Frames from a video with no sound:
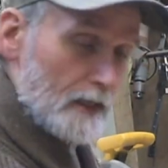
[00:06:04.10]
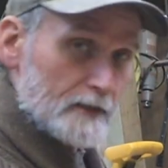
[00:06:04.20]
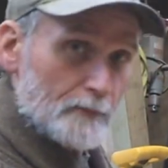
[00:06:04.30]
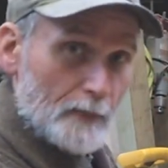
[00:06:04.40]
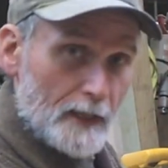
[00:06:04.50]
on
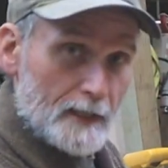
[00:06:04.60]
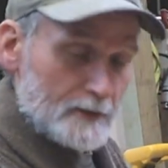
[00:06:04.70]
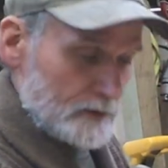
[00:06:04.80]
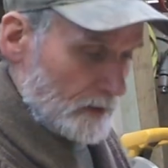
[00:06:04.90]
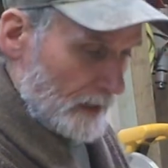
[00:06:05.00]
the
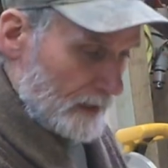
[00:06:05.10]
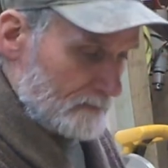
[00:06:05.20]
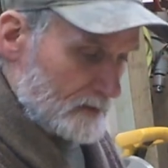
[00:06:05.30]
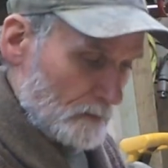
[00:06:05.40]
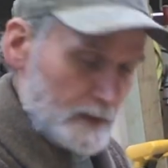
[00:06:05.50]
base to
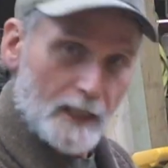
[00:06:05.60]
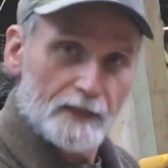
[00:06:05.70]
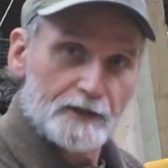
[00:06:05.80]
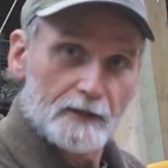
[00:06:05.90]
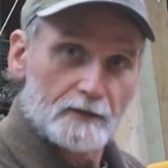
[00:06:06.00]
have some
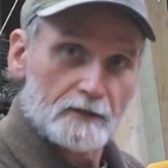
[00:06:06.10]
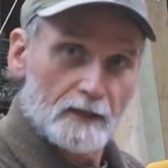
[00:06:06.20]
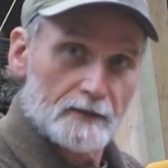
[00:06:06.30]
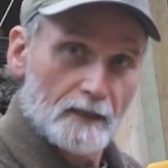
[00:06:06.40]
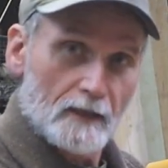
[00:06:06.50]
tensions,
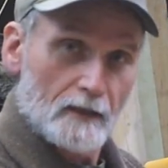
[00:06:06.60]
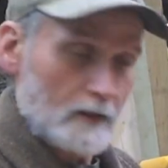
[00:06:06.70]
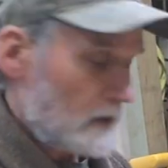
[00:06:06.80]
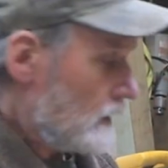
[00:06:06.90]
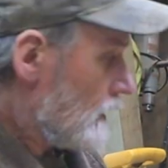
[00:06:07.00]
because
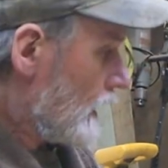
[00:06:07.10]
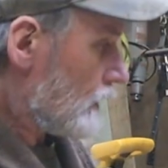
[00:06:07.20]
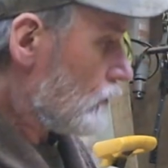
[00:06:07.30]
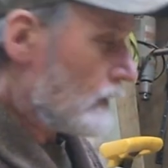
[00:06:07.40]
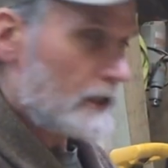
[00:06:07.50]
I
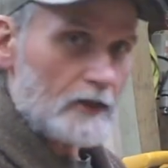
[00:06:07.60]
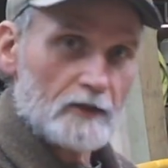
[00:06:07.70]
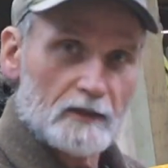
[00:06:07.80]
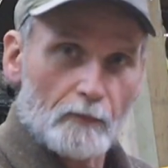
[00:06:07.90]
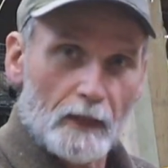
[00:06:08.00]
don't want to
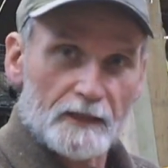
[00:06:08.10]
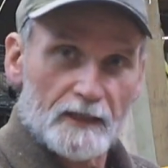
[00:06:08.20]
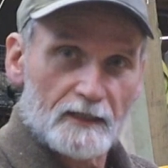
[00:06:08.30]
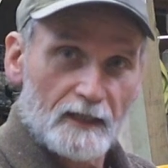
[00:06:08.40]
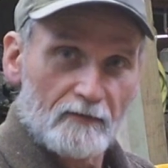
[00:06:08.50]
use a bunch
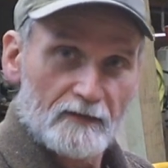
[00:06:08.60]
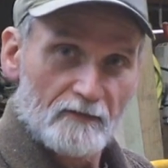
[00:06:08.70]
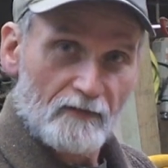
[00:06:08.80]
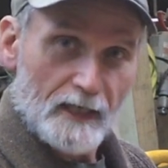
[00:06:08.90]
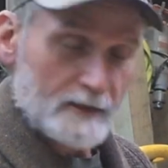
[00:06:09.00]
of stuff to
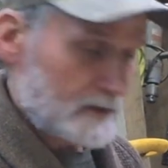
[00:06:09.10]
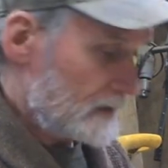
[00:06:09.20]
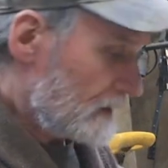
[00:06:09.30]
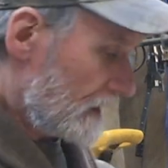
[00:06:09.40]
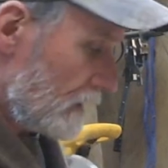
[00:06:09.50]
fasten
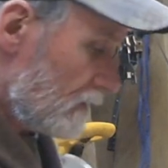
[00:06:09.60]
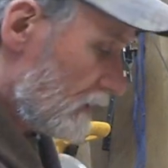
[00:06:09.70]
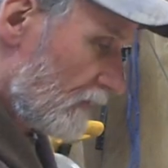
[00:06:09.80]
it down,